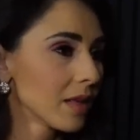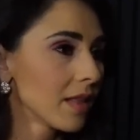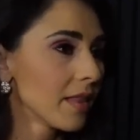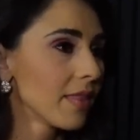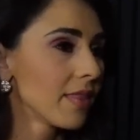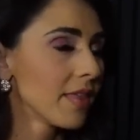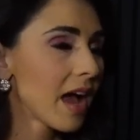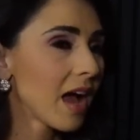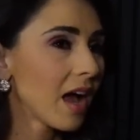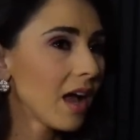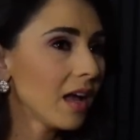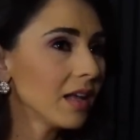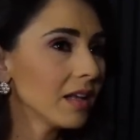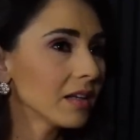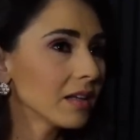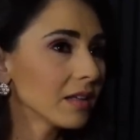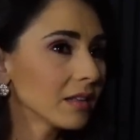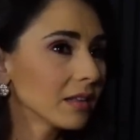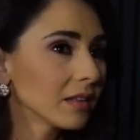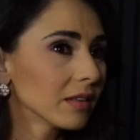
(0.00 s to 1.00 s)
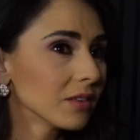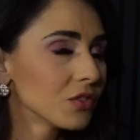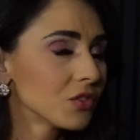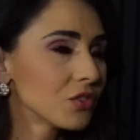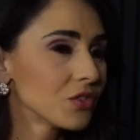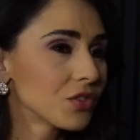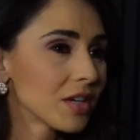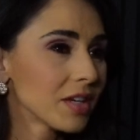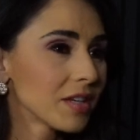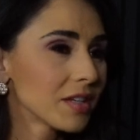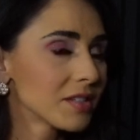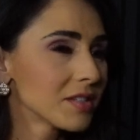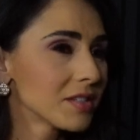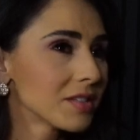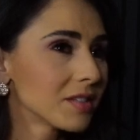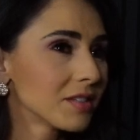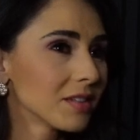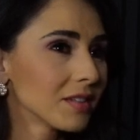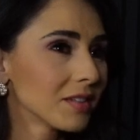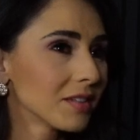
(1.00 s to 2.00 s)
That
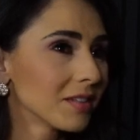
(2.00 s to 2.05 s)
just